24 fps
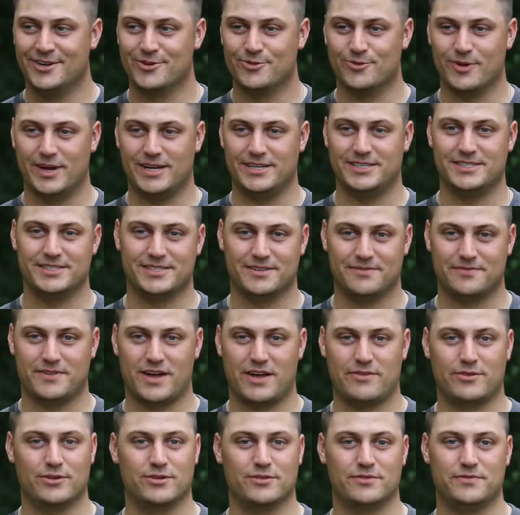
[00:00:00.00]
ranges at
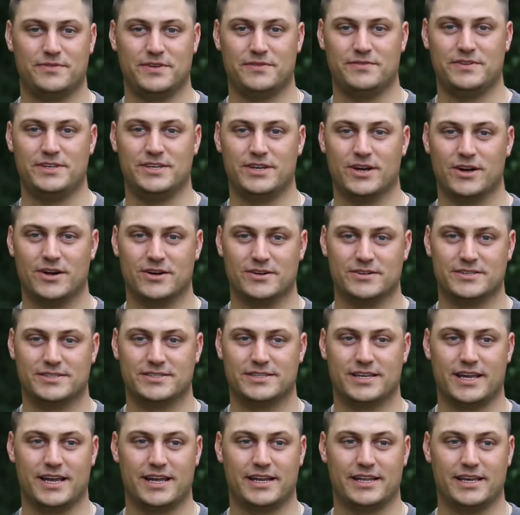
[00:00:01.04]
550 yards
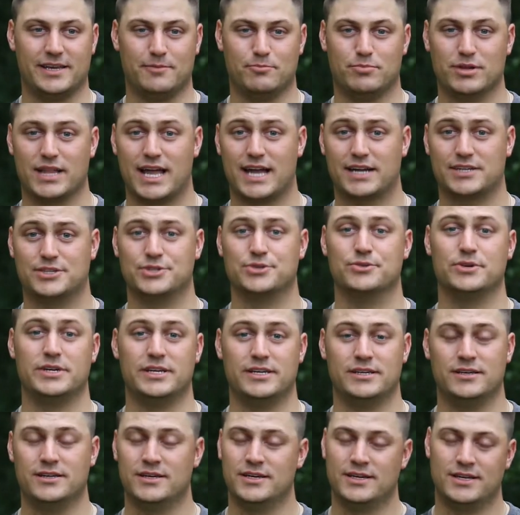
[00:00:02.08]
at a black
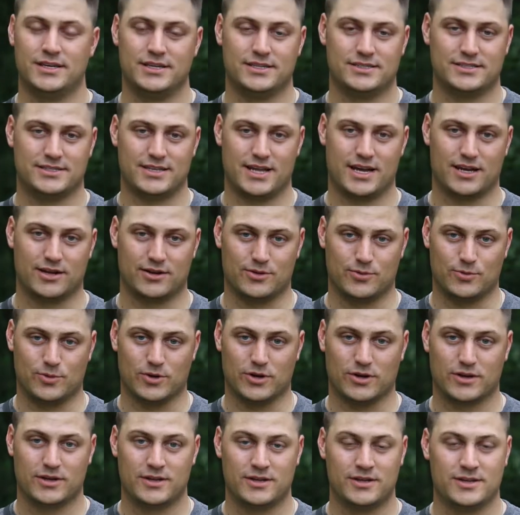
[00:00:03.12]
tree, it's not going to
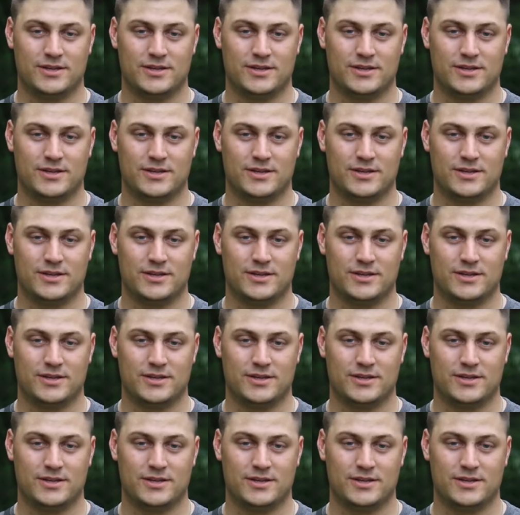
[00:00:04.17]
work.